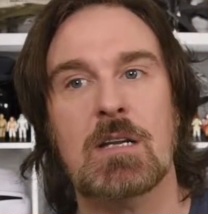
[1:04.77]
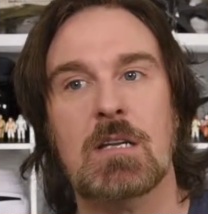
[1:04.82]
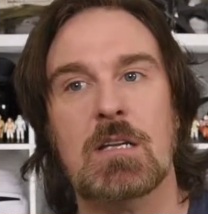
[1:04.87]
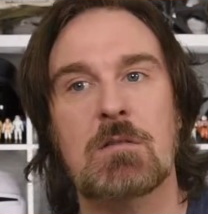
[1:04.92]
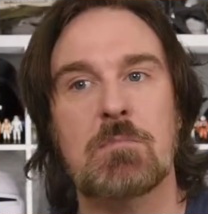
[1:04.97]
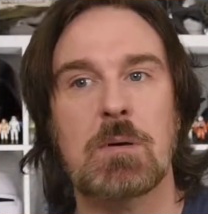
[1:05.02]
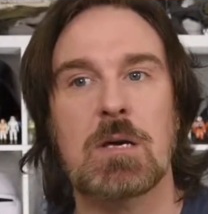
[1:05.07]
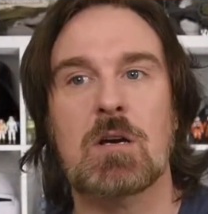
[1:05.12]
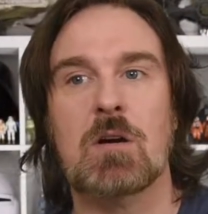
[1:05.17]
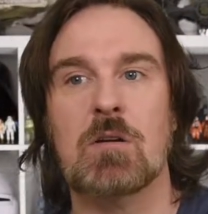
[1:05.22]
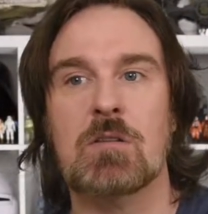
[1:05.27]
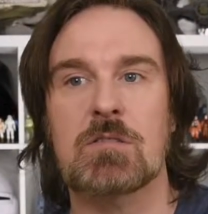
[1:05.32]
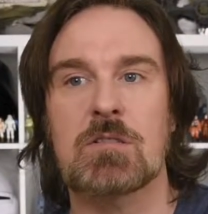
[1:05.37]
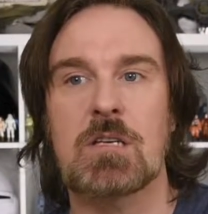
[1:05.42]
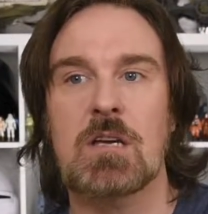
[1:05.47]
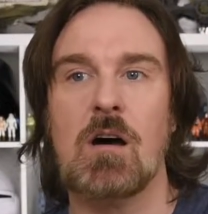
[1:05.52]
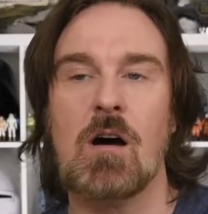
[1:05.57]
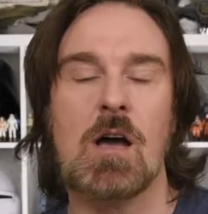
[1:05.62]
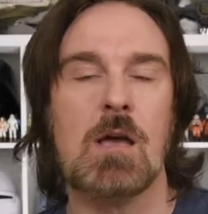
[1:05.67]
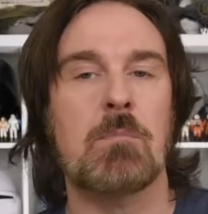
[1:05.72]
It's because
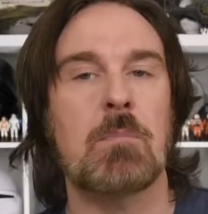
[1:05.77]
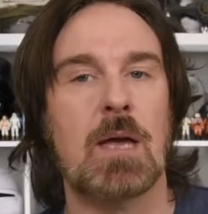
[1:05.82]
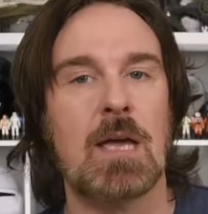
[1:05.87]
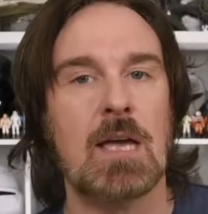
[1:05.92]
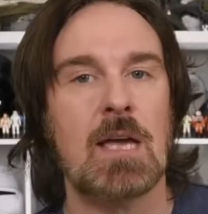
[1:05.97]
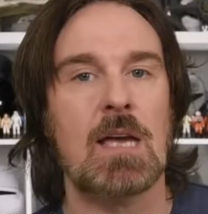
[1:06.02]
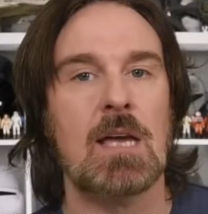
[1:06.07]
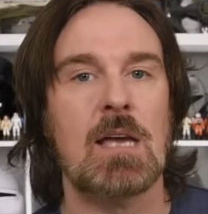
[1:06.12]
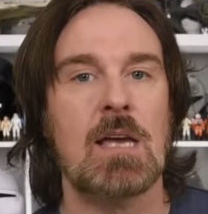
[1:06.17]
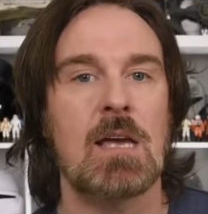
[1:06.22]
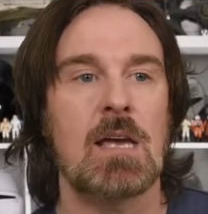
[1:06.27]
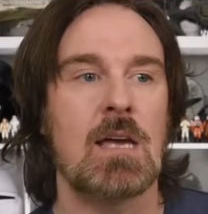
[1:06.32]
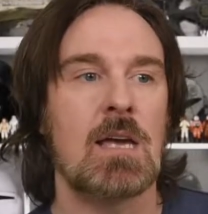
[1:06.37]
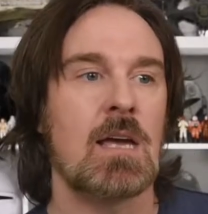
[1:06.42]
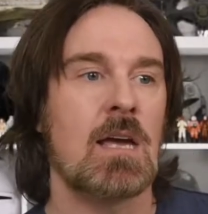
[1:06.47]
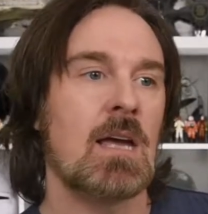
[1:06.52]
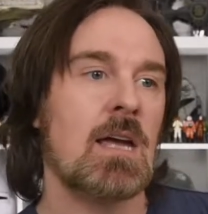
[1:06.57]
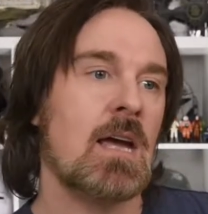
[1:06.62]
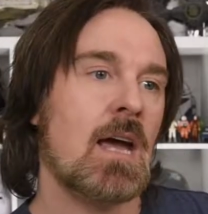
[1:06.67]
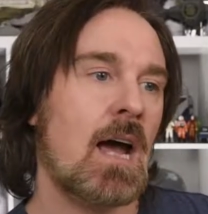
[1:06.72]
the IP
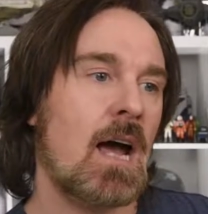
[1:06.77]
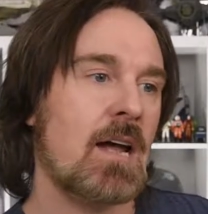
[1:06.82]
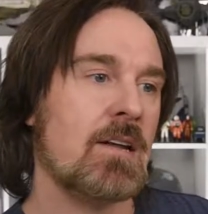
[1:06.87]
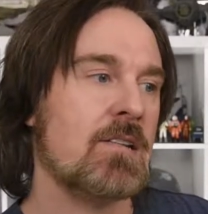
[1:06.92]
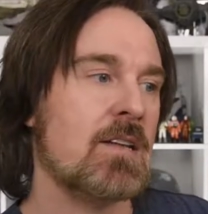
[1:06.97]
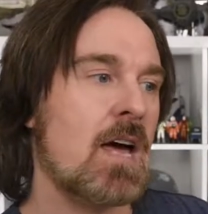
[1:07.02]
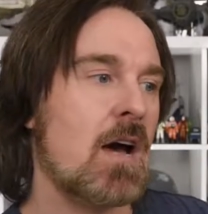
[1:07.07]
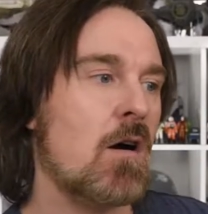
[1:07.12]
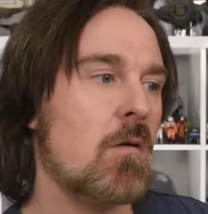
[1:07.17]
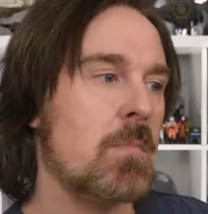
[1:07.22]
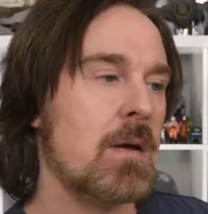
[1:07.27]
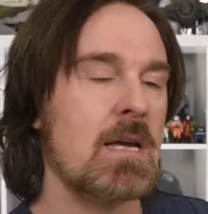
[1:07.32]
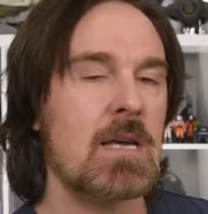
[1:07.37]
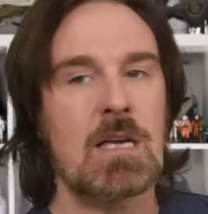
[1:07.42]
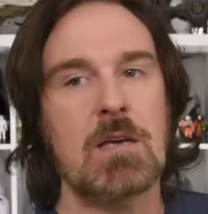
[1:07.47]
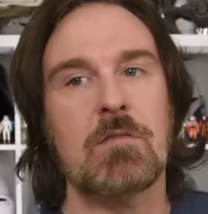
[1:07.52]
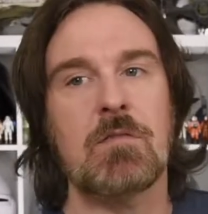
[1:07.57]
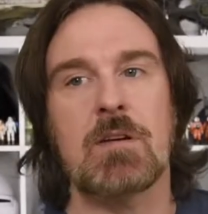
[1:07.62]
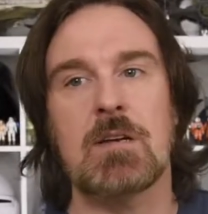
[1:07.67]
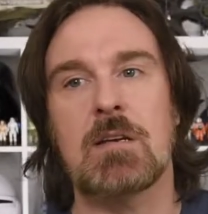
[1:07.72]
has now been
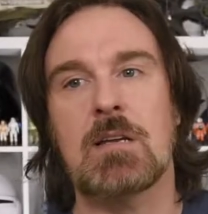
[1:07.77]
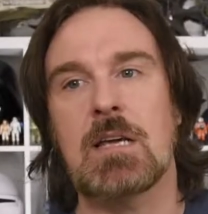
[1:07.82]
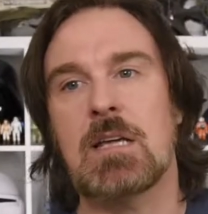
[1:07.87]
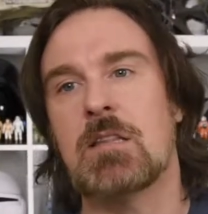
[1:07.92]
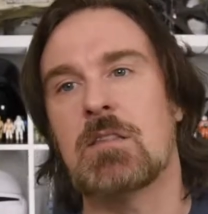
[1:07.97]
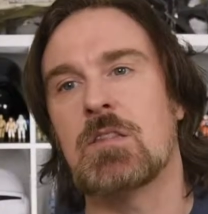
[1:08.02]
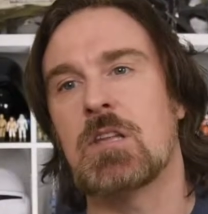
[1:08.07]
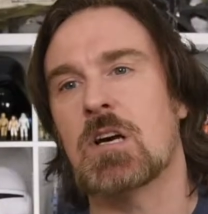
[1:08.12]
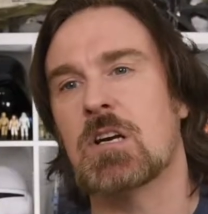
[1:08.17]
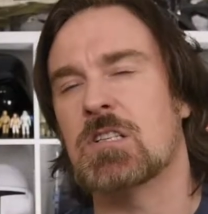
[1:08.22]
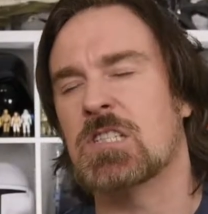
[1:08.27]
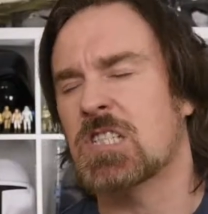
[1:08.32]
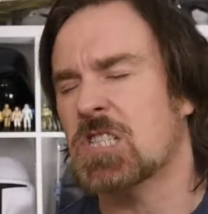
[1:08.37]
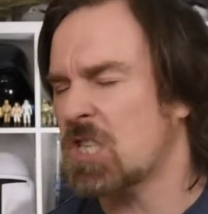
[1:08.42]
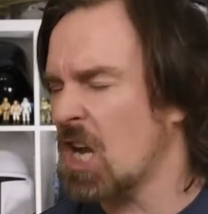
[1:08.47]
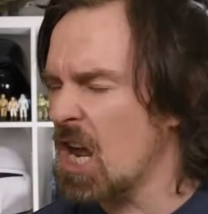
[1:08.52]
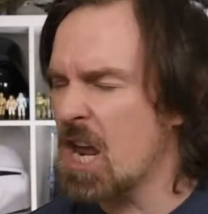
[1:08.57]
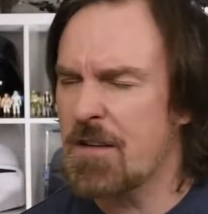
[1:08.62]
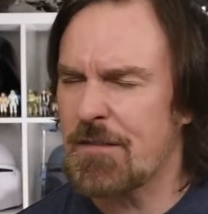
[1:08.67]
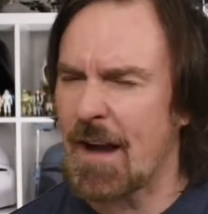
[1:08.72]
given in the
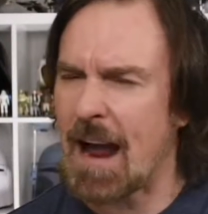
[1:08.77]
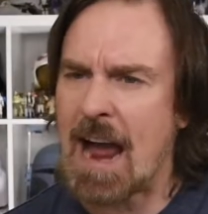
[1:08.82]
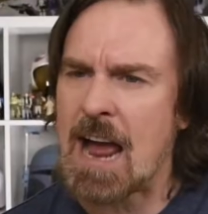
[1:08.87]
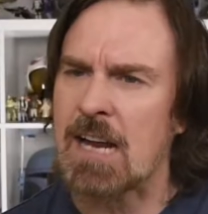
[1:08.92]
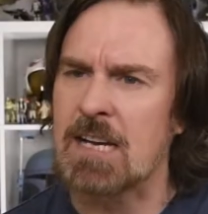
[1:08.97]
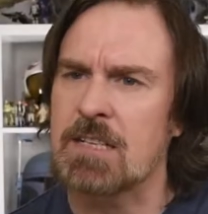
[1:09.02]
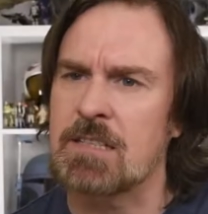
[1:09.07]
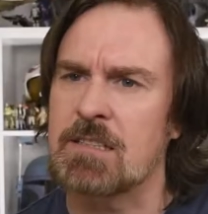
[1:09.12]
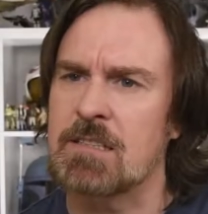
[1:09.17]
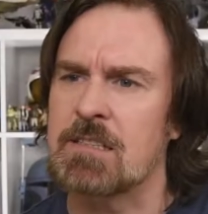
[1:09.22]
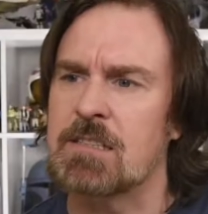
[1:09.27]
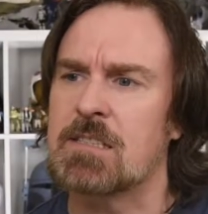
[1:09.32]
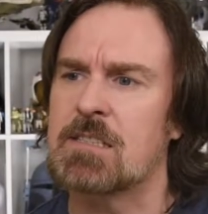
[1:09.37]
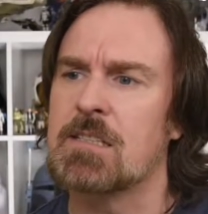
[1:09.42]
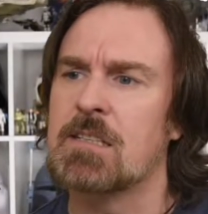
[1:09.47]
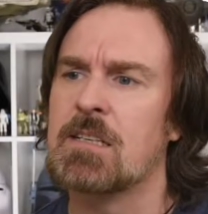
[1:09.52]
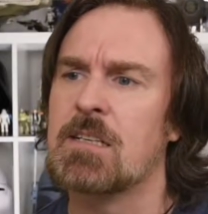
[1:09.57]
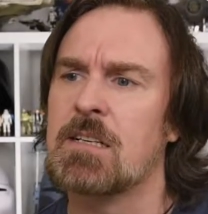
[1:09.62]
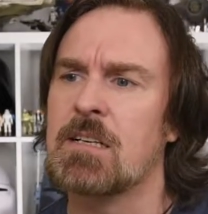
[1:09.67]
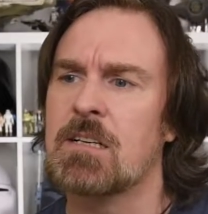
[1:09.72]
safe hands
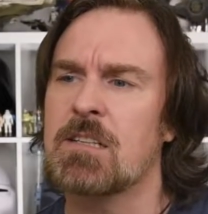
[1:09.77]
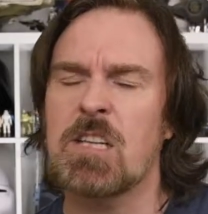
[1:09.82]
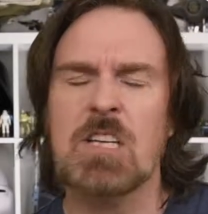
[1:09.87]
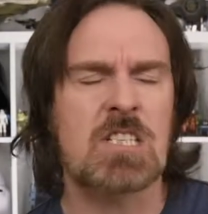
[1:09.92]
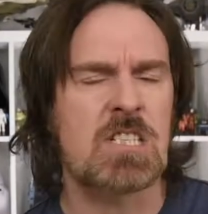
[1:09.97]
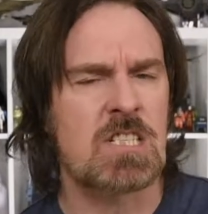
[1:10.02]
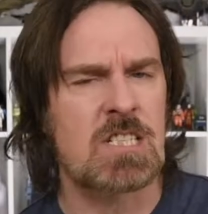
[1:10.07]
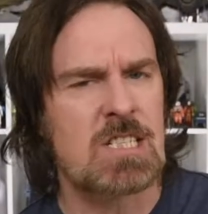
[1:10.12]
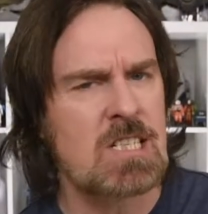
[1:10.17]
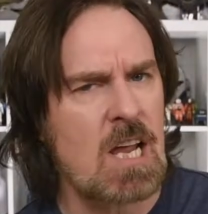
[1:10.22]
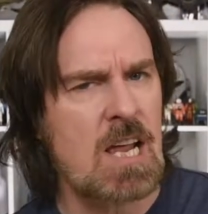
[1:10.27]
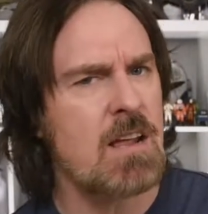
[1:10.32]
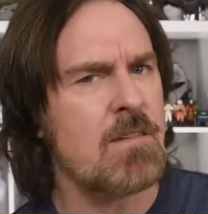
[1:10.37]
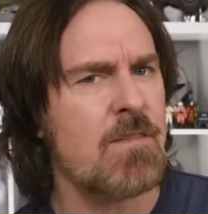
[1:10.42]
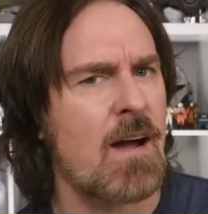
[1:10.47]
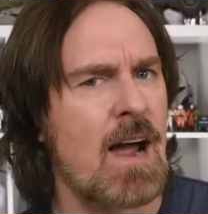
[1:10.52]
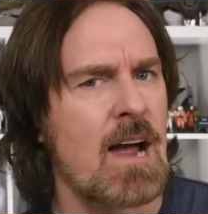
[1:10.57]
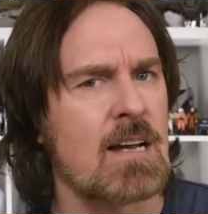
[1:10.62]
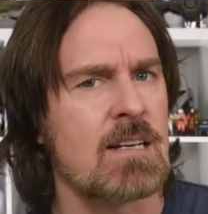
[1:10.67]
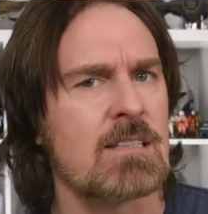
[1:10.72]
of
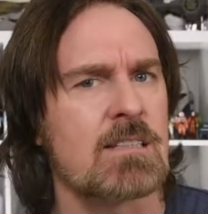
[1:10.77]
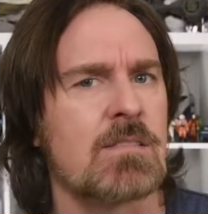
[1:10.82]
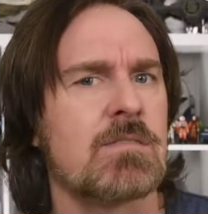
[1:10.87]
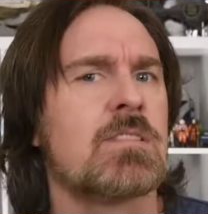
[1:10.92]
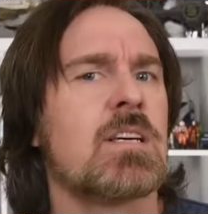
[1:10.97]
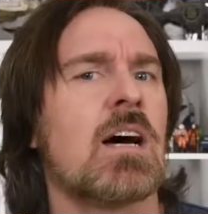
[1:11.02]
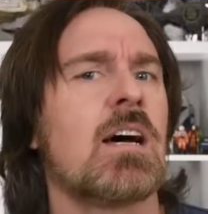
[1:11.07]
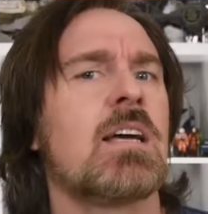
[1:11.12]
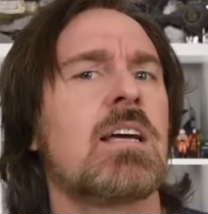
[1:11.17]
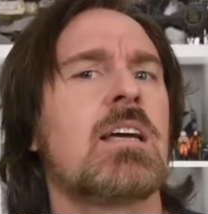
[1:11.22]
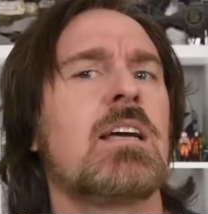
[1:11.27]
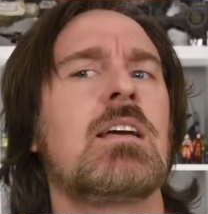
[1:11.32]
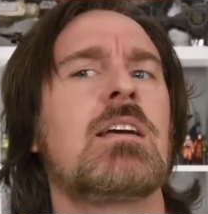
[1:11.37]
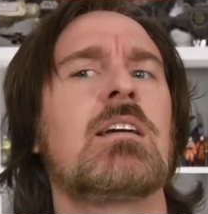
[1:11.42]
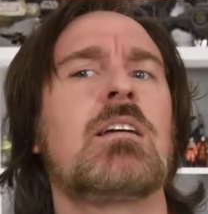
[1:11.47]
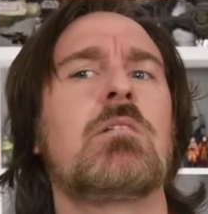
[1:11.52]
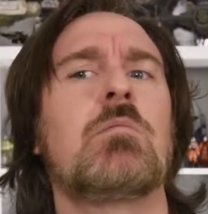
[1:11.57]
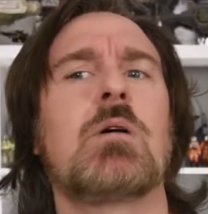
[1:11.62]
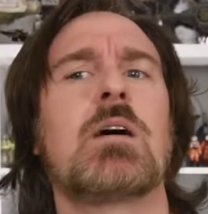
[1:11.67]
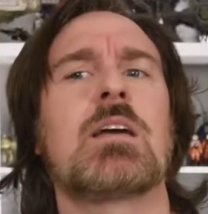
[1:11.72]

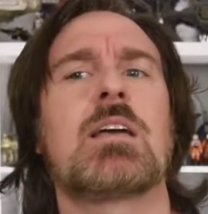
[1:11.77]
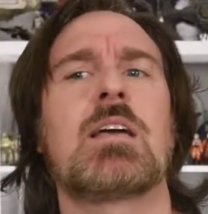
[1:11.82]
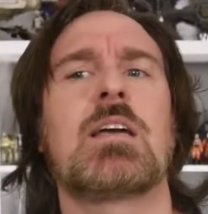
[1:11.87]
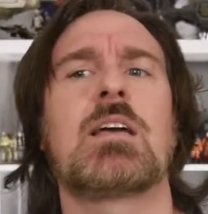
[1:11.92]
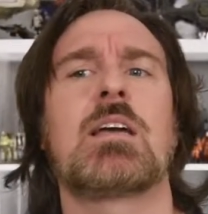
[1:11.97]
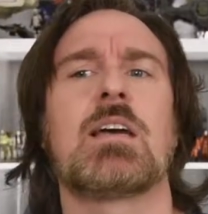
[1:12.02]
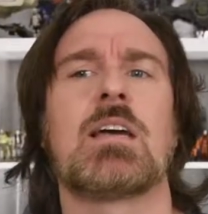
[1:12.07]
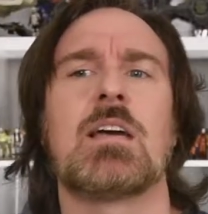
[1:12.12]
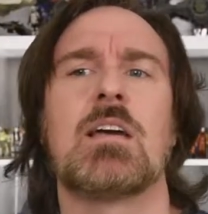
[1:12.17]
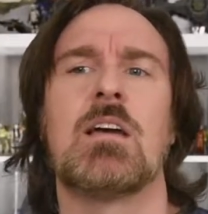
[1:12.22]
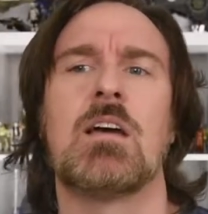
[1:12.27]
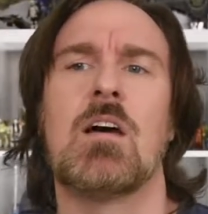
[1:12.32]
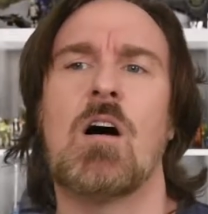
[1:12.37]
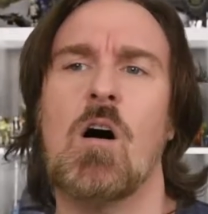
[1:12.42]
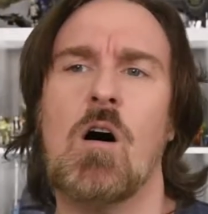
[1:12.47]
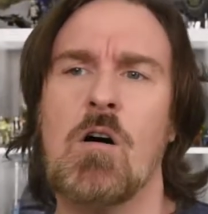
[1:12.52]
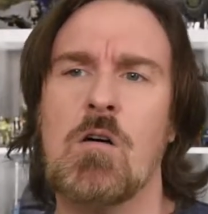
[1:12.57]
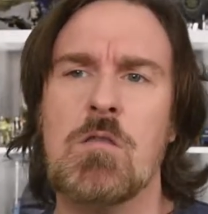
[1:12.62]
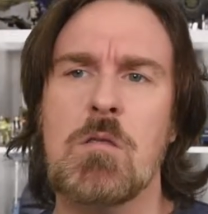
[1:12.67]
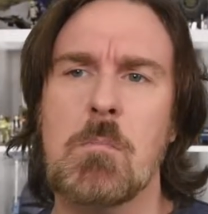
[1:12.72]
Taika Waititi
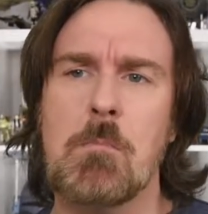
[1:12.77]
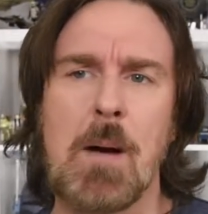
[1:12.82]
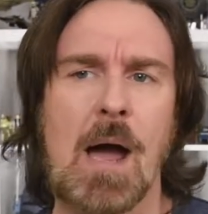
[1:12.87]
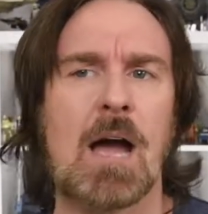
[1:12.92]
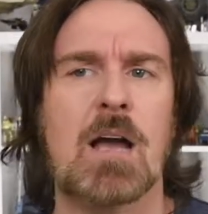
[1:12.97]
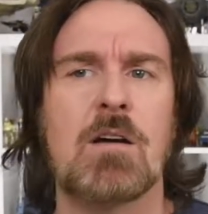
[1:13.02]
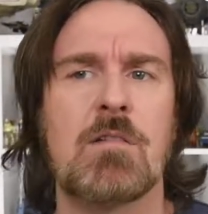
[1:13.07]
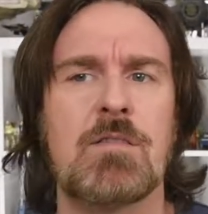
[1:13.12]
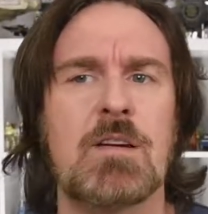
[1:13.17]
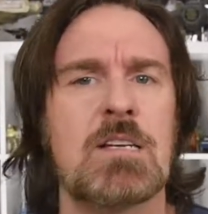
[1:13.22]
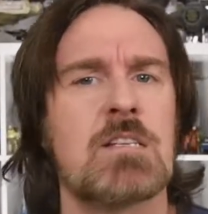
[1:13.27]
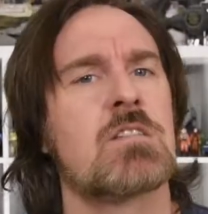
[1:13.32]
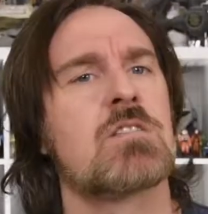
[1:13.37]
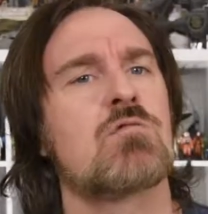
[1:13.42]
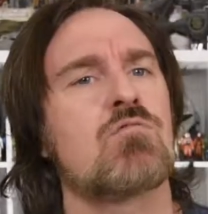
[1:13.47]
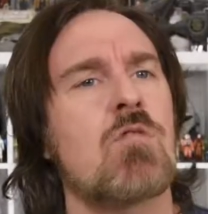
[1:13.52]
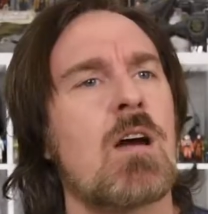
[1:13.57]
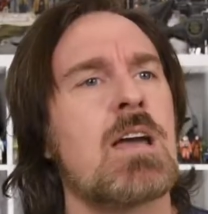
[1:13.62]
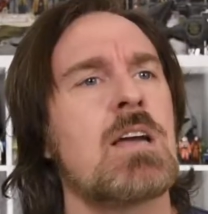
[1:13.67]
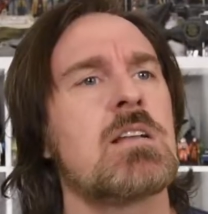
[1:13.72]
on the back of his
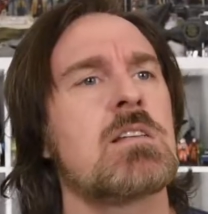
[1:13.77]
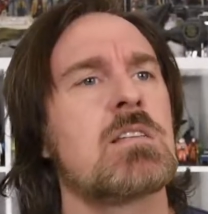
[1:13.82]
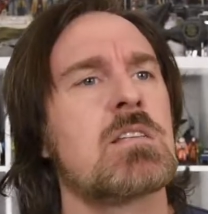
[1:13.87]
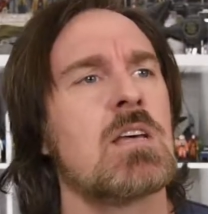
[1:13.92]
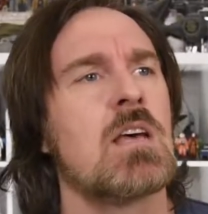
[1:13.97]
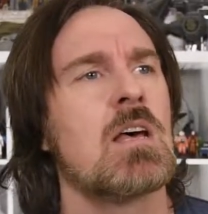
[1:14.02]
great